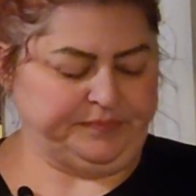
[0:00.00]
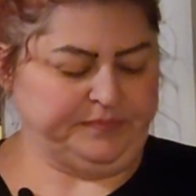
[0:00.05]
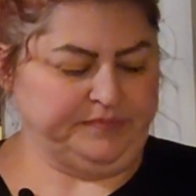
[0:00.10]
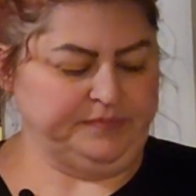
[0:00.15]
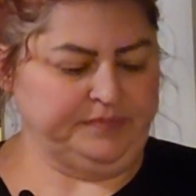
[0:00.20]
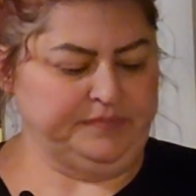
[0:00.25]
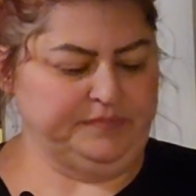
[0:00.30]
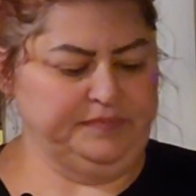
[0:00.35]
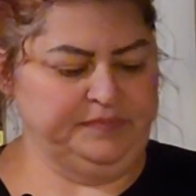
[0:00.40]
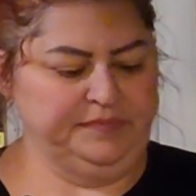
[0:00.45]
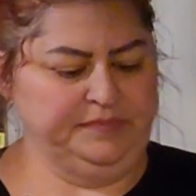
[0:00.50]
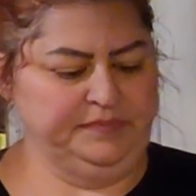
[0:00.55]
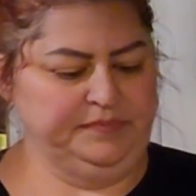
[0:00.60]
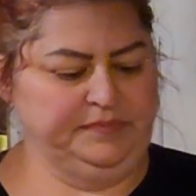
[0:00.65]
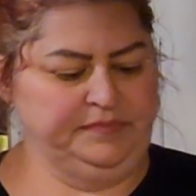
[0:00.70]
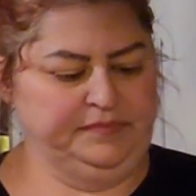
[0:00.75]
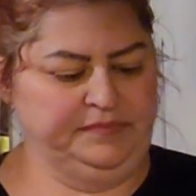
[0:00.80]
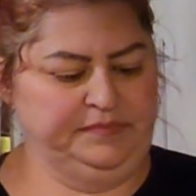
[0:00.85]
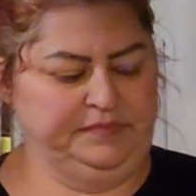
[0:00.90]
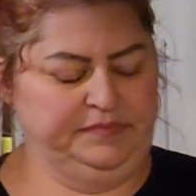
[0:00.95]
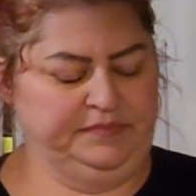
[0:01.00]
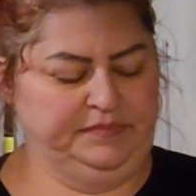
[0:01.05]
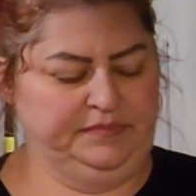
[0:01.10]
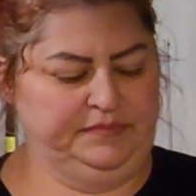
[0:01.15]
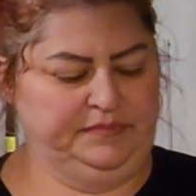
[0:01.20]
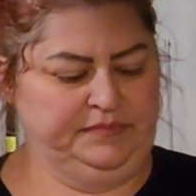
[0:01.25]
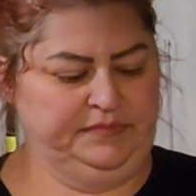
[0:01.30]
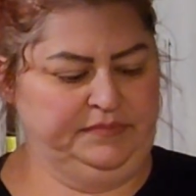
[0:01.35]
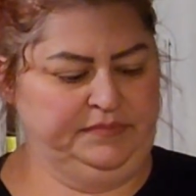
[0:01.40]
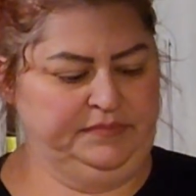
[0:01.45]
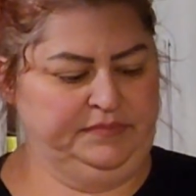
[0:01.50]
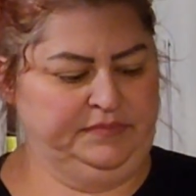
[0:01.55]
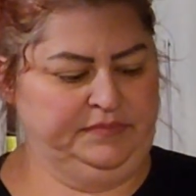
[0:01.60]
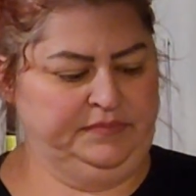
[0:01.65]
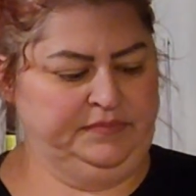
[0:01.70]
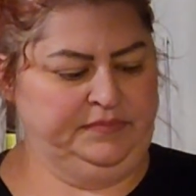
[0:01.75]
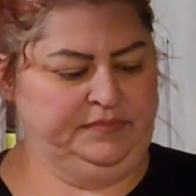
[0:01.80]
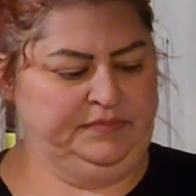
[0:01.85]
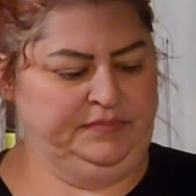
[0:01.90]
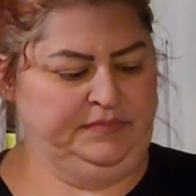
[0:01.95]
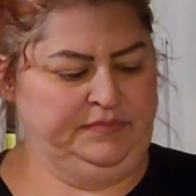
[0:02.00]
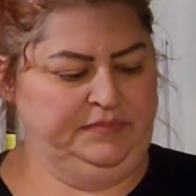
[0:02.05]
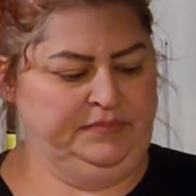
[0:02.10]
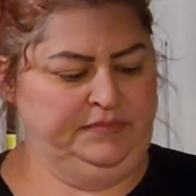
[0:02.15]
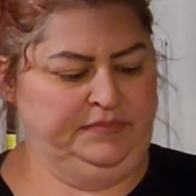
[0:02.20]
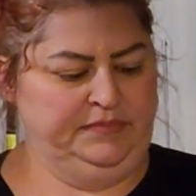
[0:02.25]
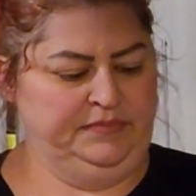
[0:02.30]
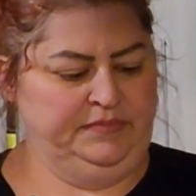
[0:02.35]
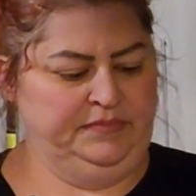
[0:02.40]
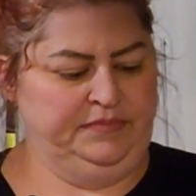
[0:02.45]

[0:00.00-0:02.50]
No words are spoken by the person on screen.